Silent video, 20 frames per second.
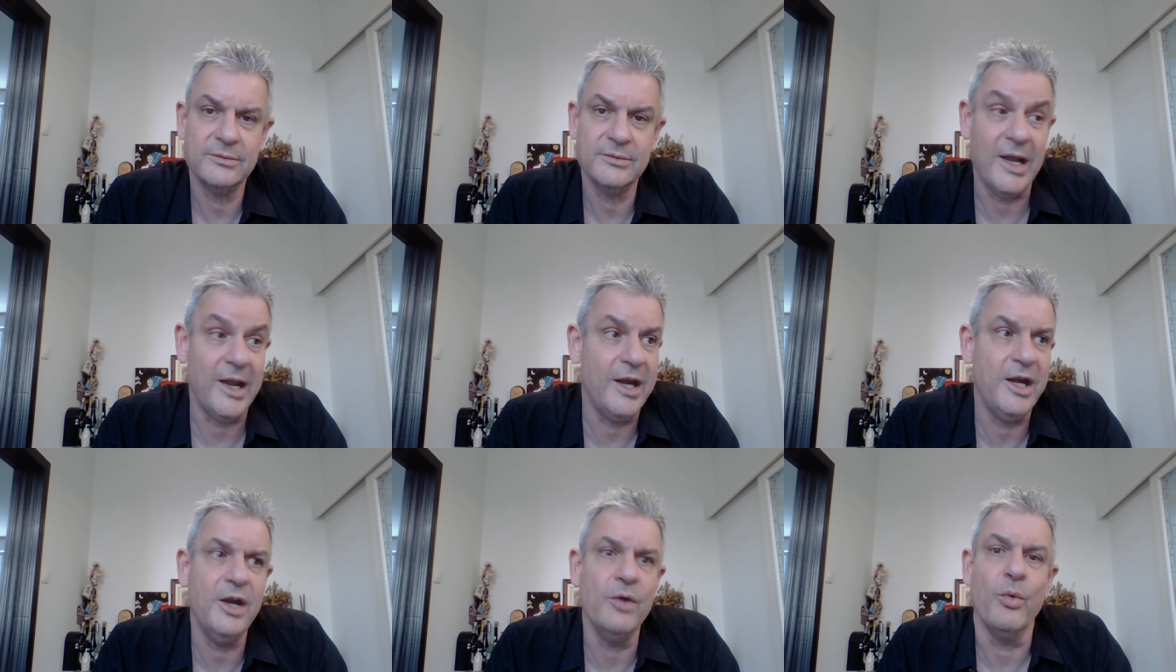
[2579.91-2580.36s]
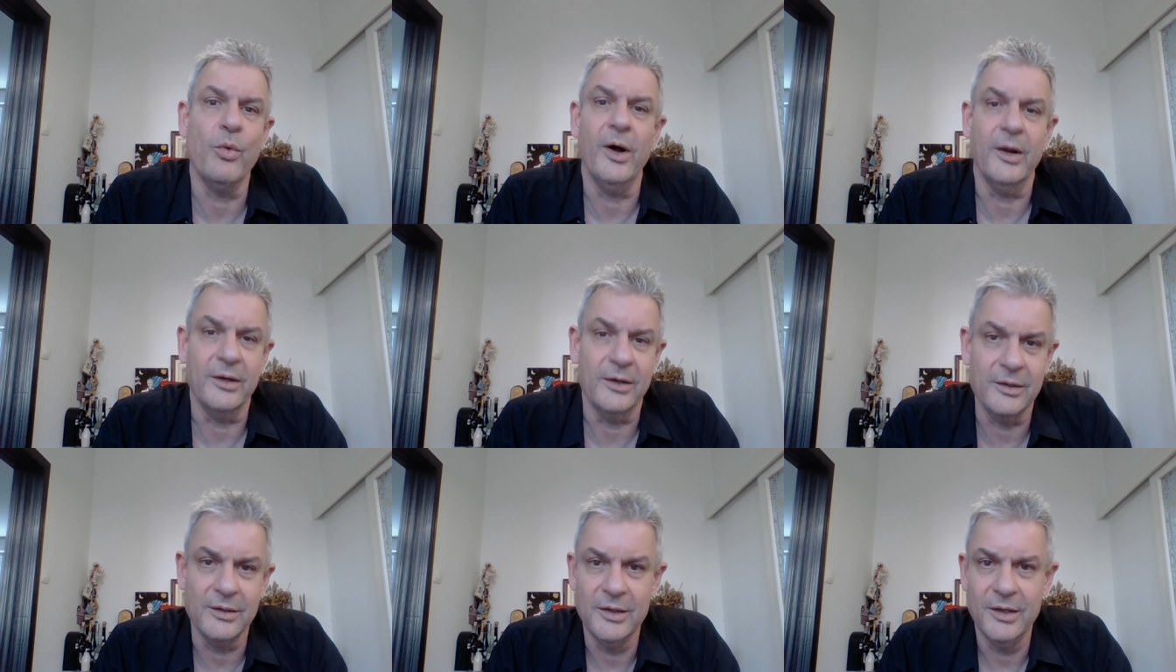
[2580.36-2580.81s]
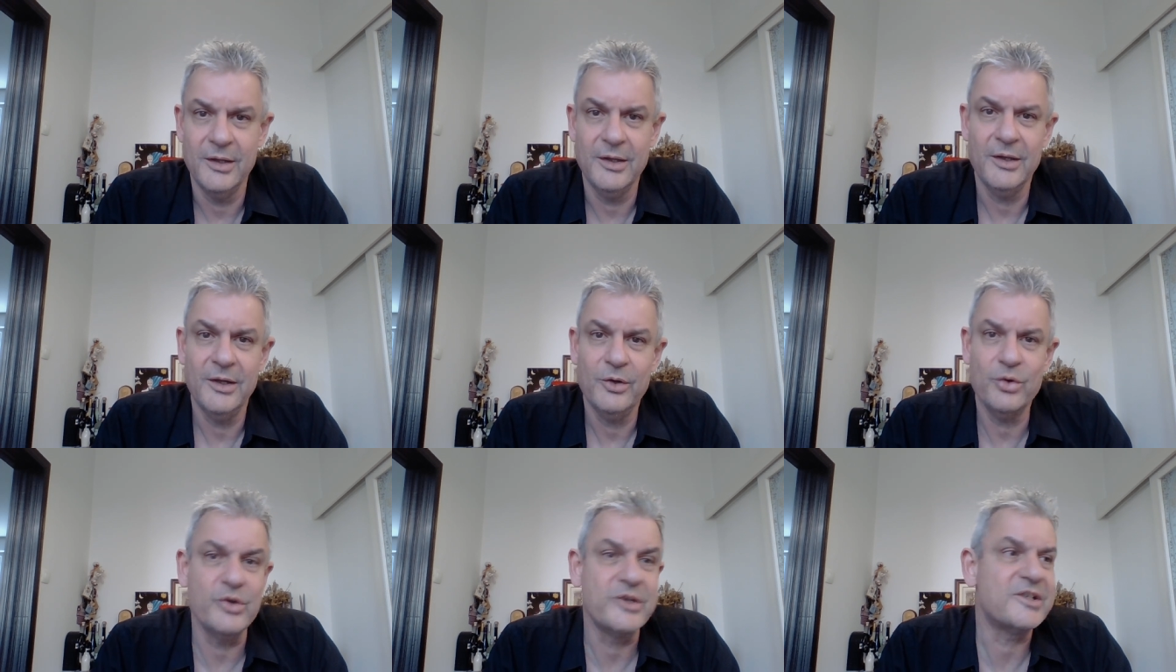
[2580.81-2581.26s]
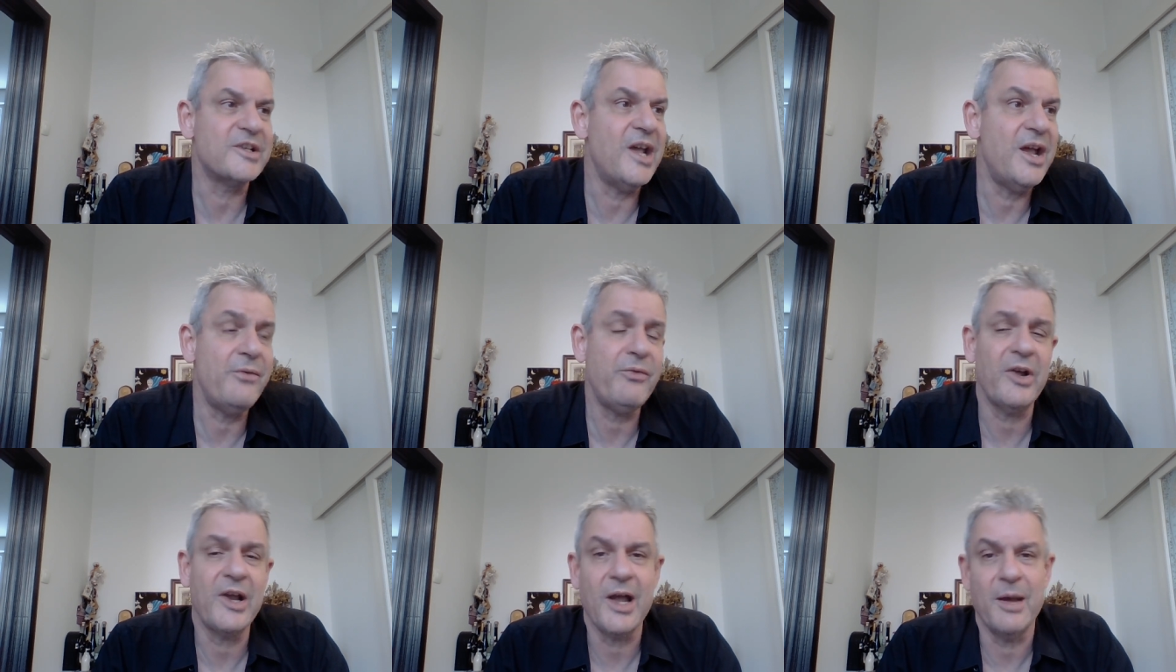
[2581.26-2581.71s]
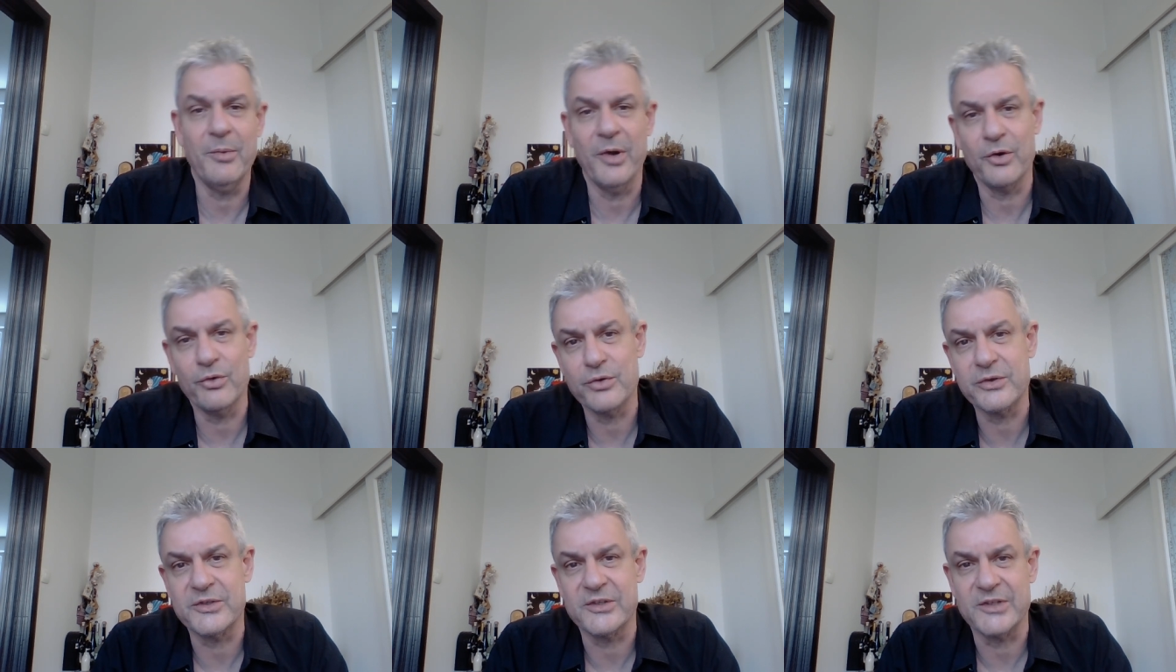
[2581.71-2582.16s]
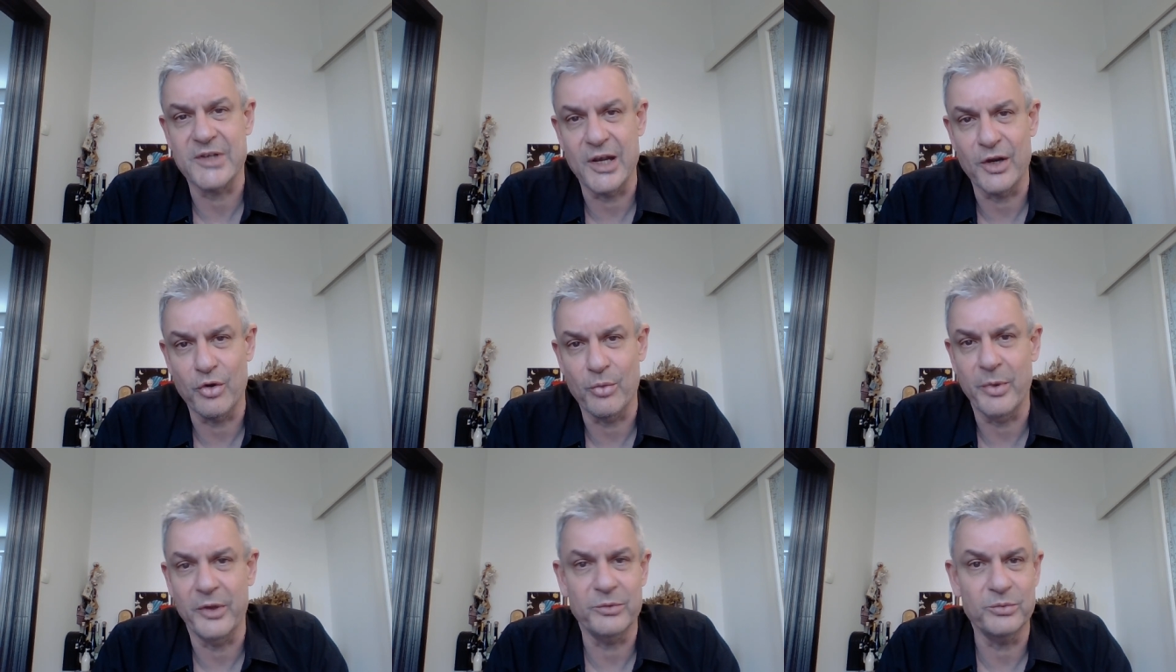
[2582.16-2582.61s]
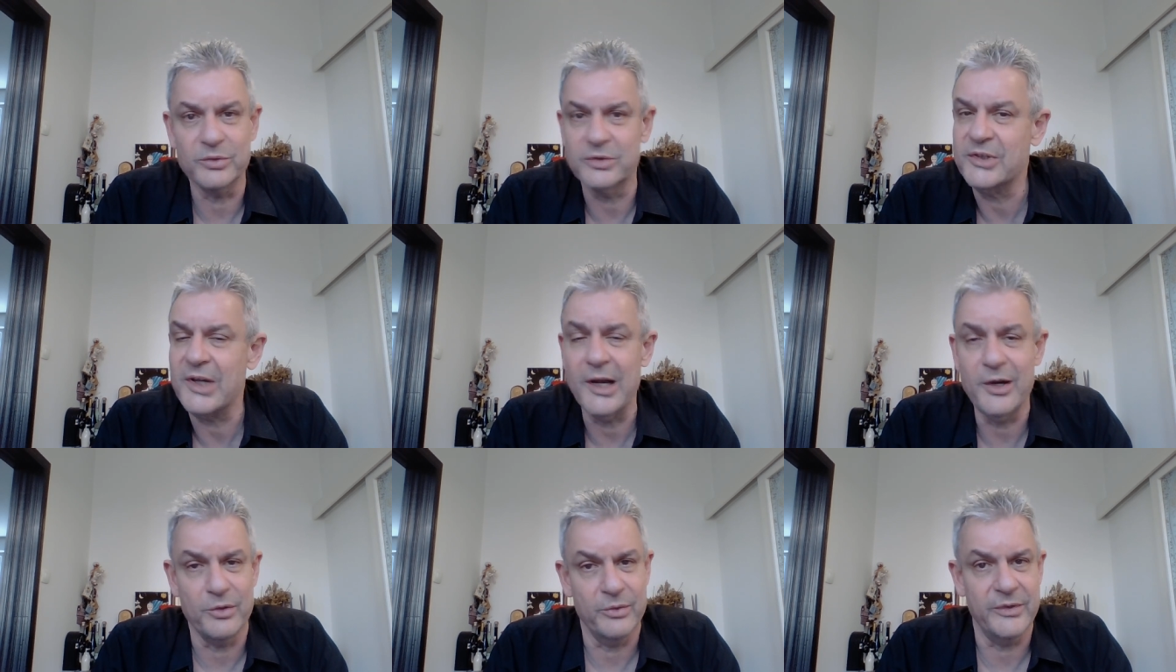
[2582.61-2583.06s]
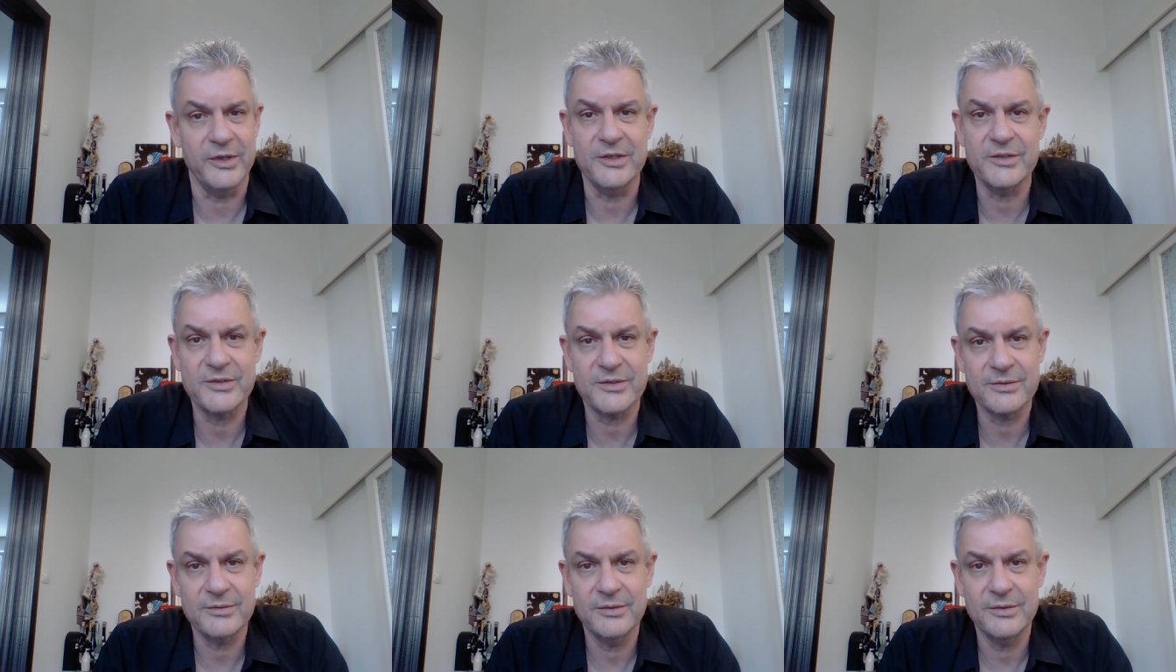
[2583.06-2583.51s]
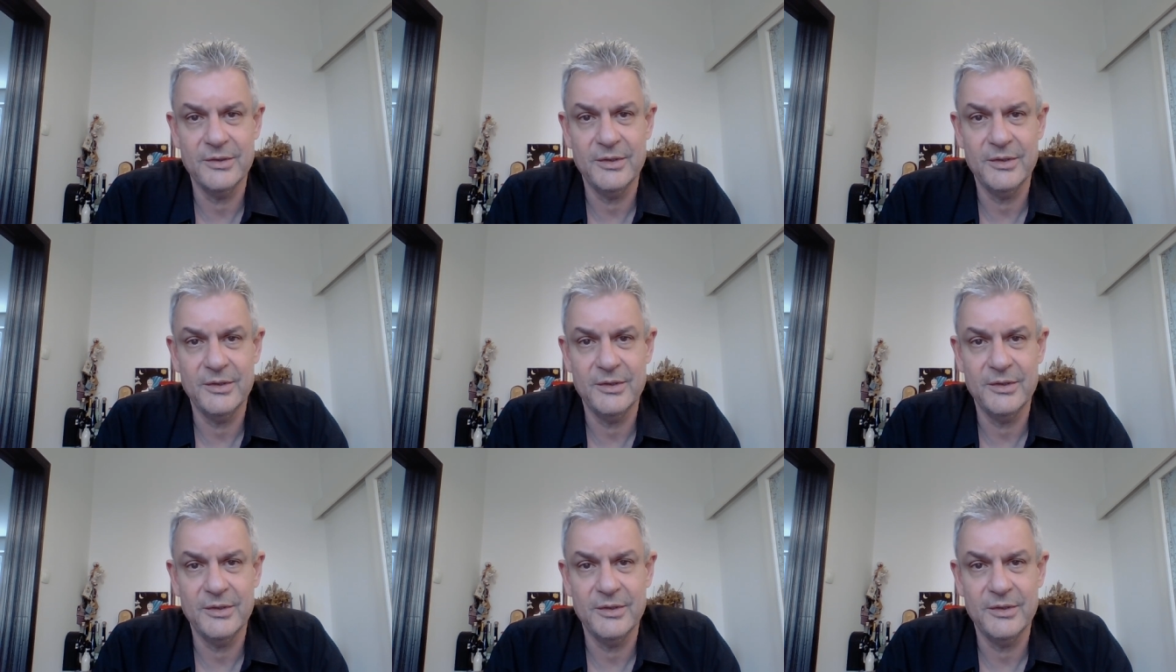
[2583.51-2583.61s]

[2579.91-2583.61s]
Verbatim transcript: Anyone who has ever come across a psychopath will tell you this.